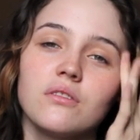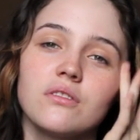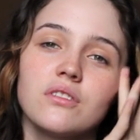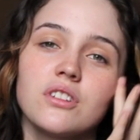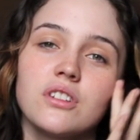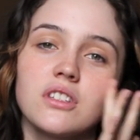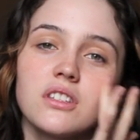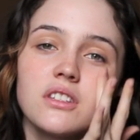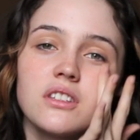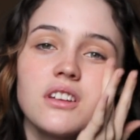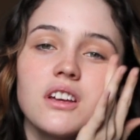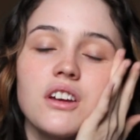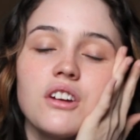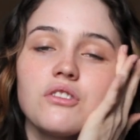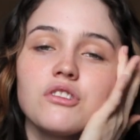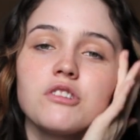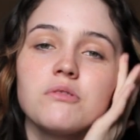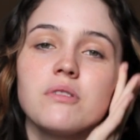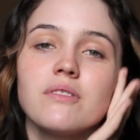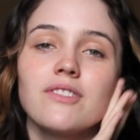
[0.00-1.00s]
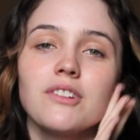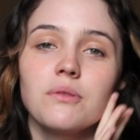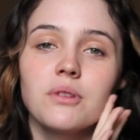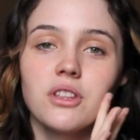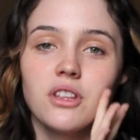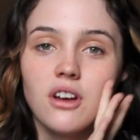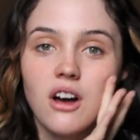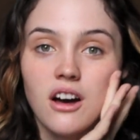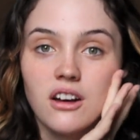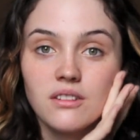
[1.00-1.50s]
just remove it
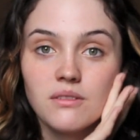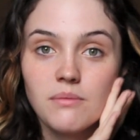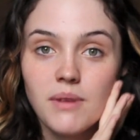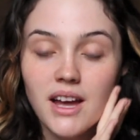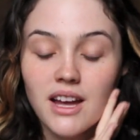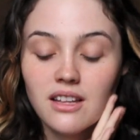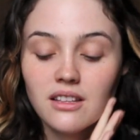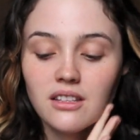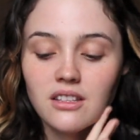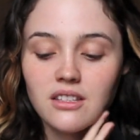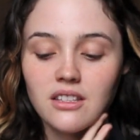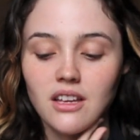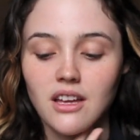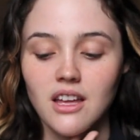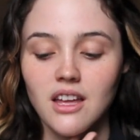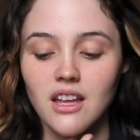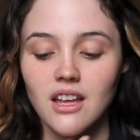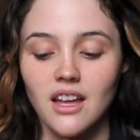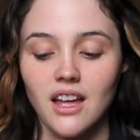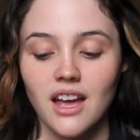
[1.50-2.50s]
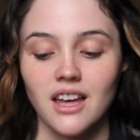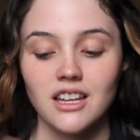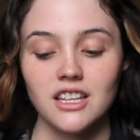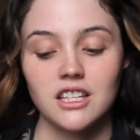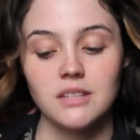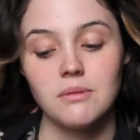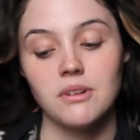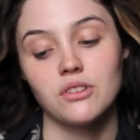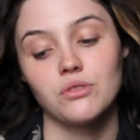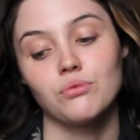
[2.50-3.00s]
with cotton pads. And it
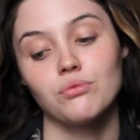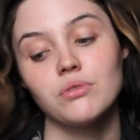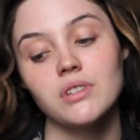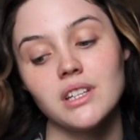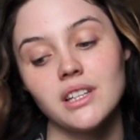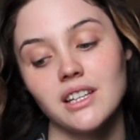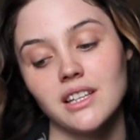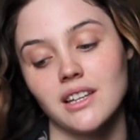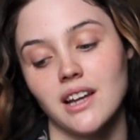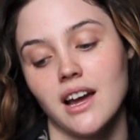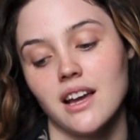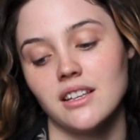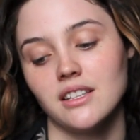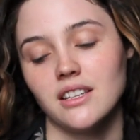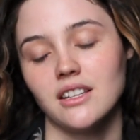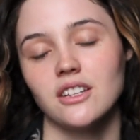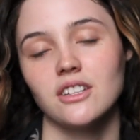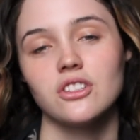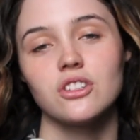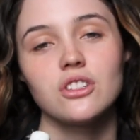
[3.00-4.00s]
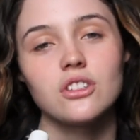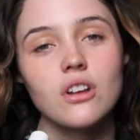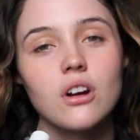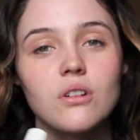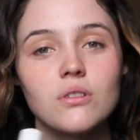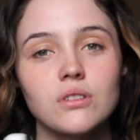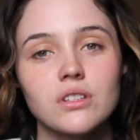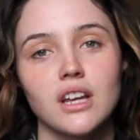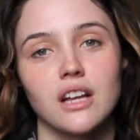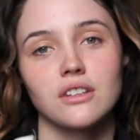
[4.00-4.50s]
smells really nice and it's
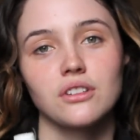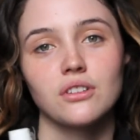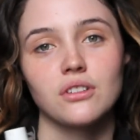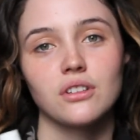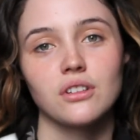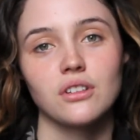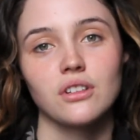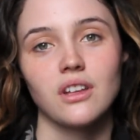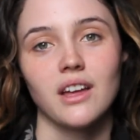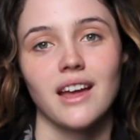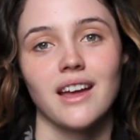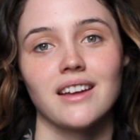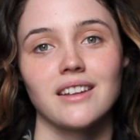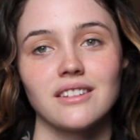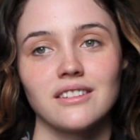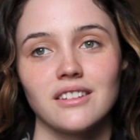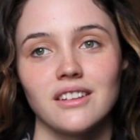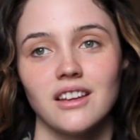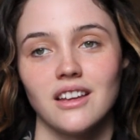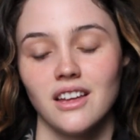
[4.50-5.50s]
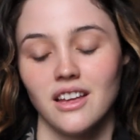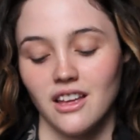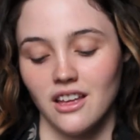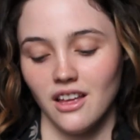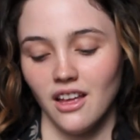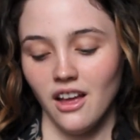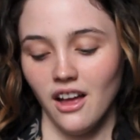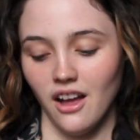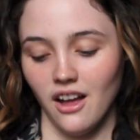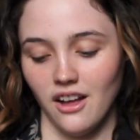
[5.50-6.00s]
so gentle, and
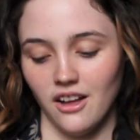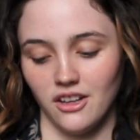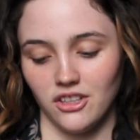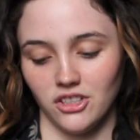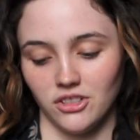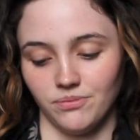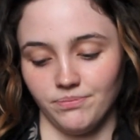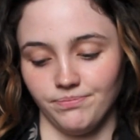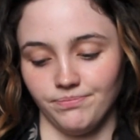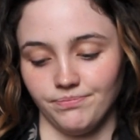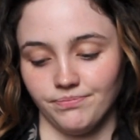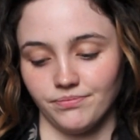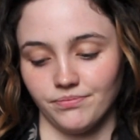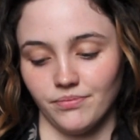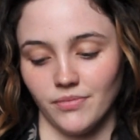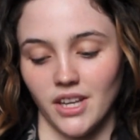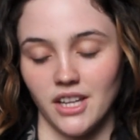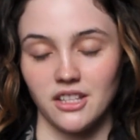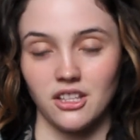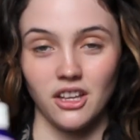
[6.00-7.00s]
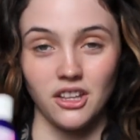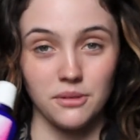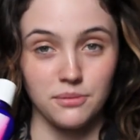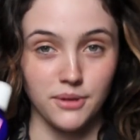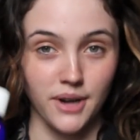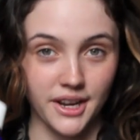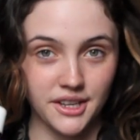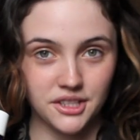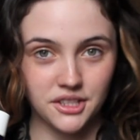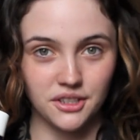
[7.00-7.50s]
it's on the
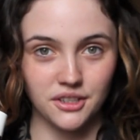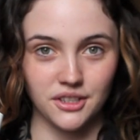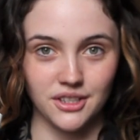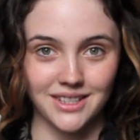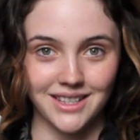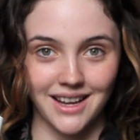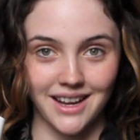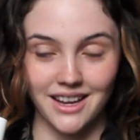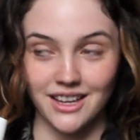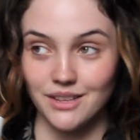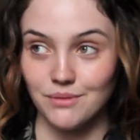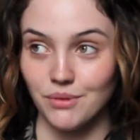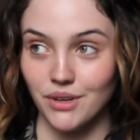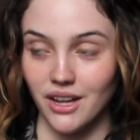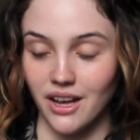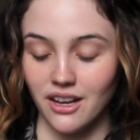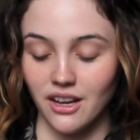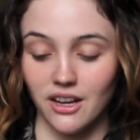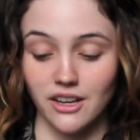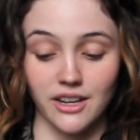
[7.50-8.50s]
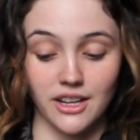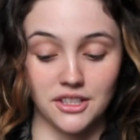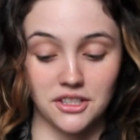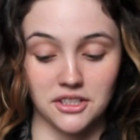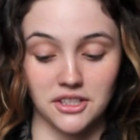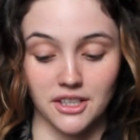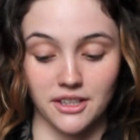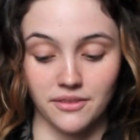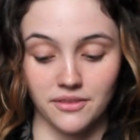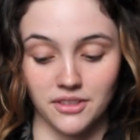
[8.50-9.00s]
pricier side, but I got it as
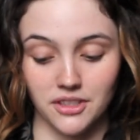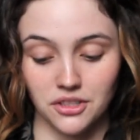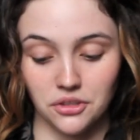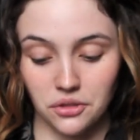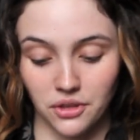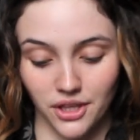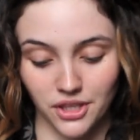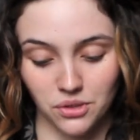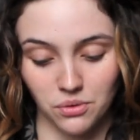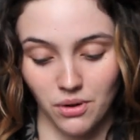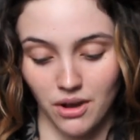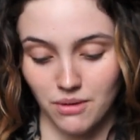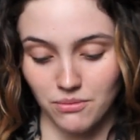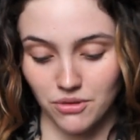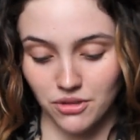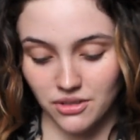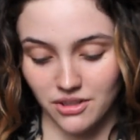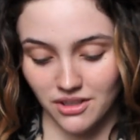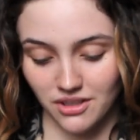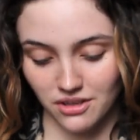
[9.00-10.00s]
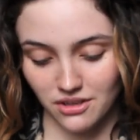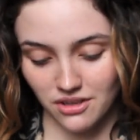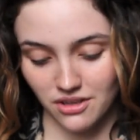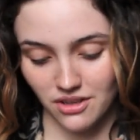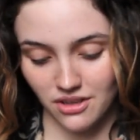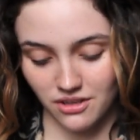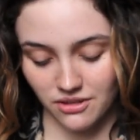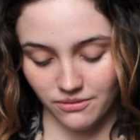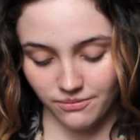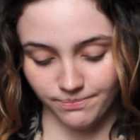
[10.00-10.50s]
a gift, so that's why I'm using
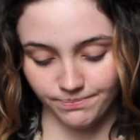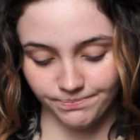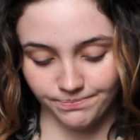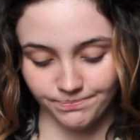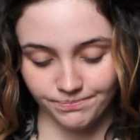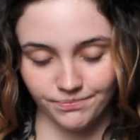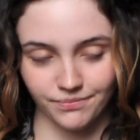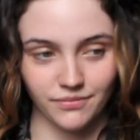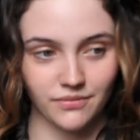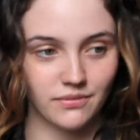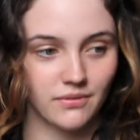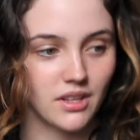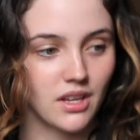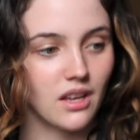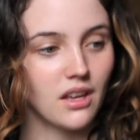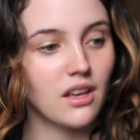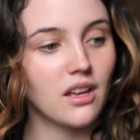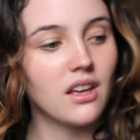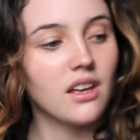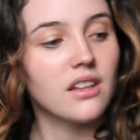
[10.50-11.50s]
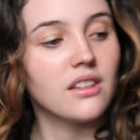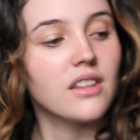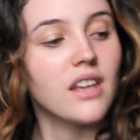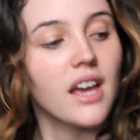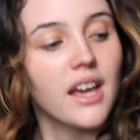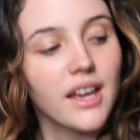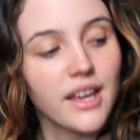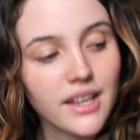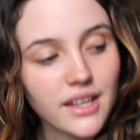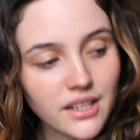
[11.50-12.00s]
it.
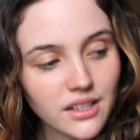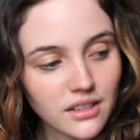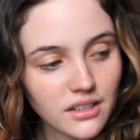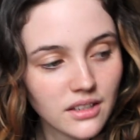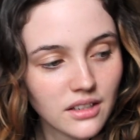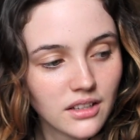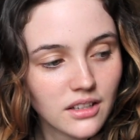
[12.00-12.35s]
Then